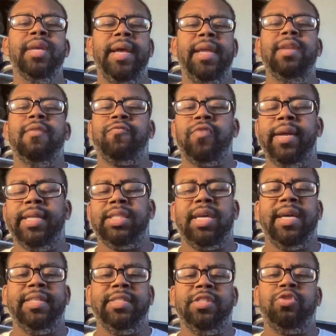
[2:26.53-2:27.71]
in the
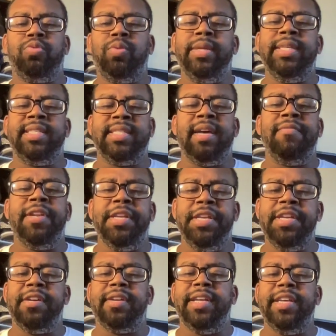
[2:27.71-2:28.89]
franchise's 27
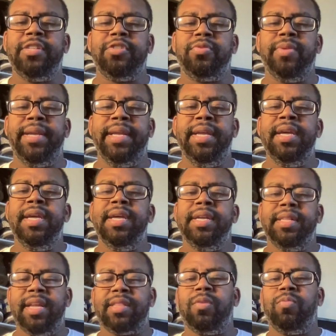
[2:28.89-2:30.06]
year history
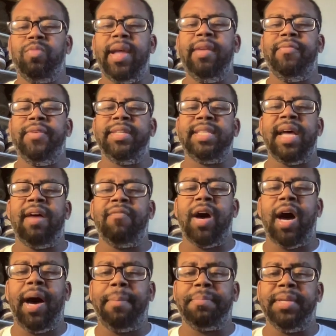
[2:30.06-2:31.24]
that the Ravens have
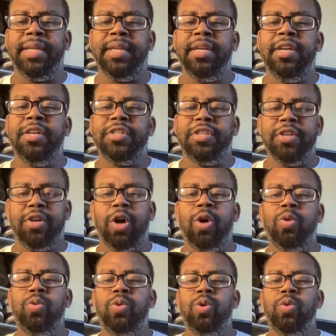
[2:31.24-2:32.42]
opted to
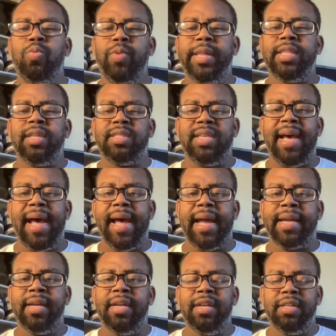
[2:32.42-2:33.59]
go with the
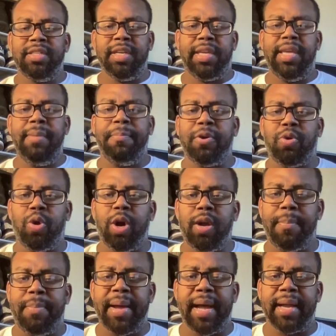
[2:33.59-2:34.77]
tag to keep a
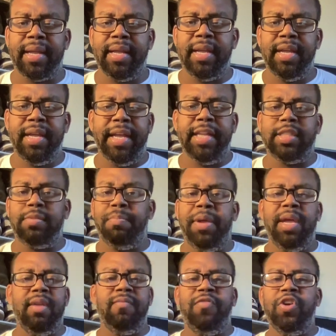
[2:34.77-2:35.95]
quarterback. It's
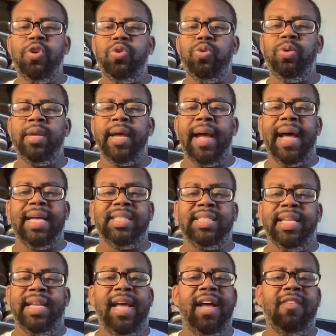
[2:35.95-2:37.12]
been viewed
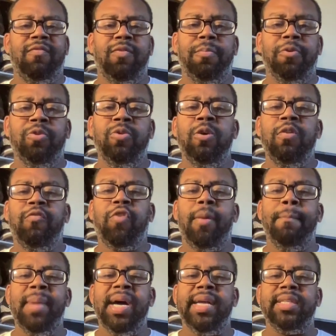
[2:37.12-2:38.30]
as inedible for
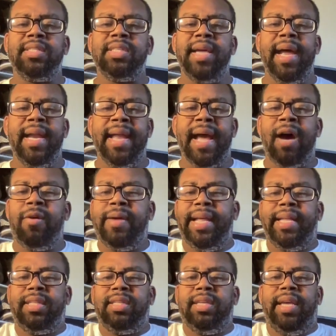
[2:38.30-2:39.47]
months, and now
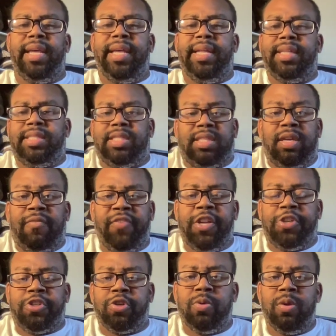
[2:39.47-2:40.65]
it, it's
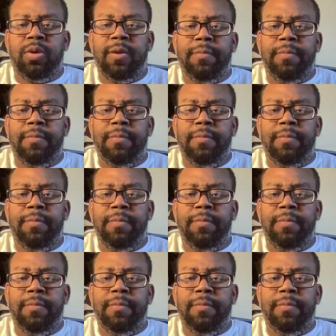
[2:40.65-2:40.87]
official.